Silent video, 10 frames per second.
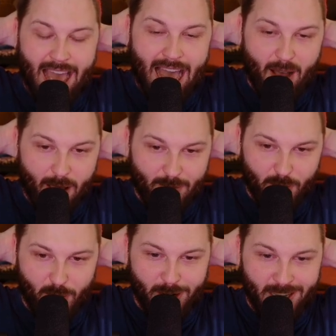
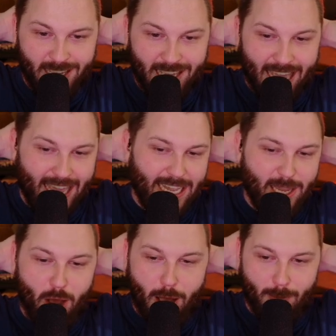However, any
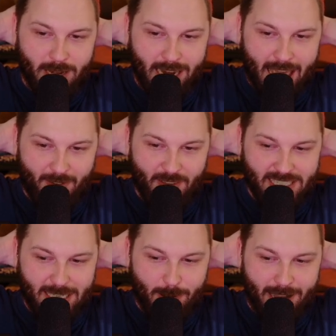competent
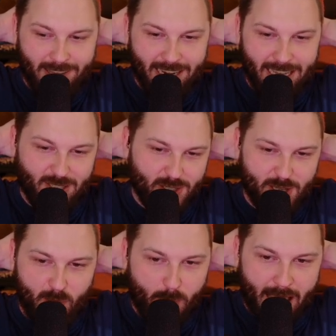F8C pilot is just
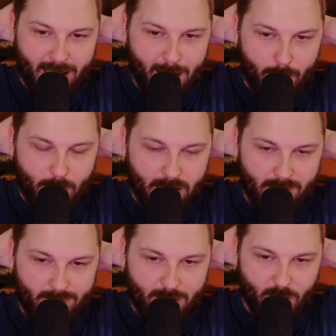going to back up,
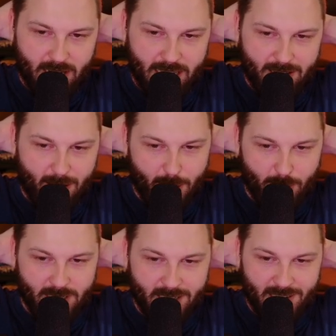and you're going to get
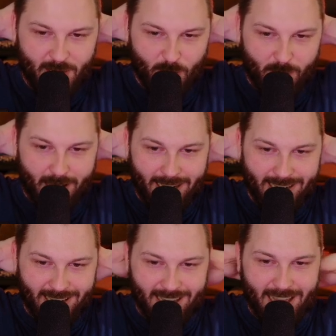owned, right?
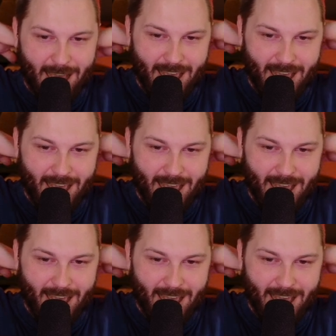Mm-hmm.